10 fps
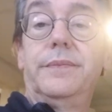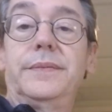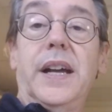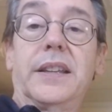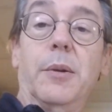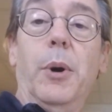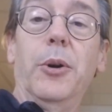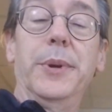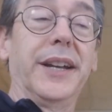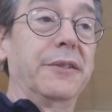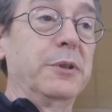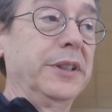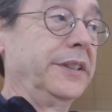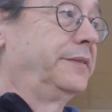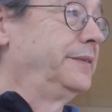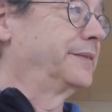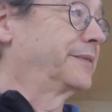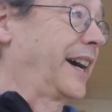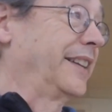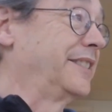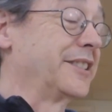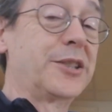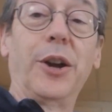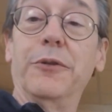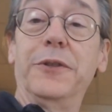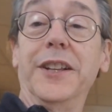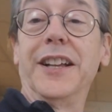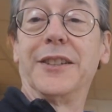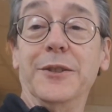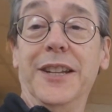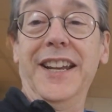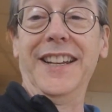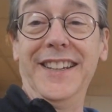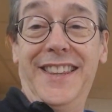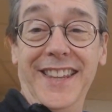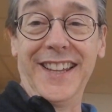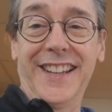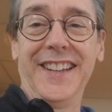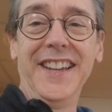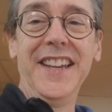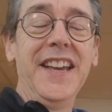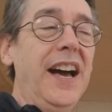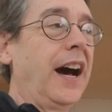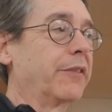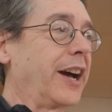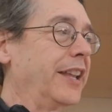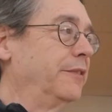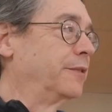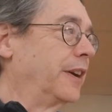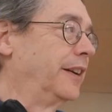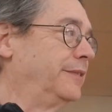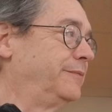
at the moment, I really kind of just don't feel like doing anything. I've kind of uh,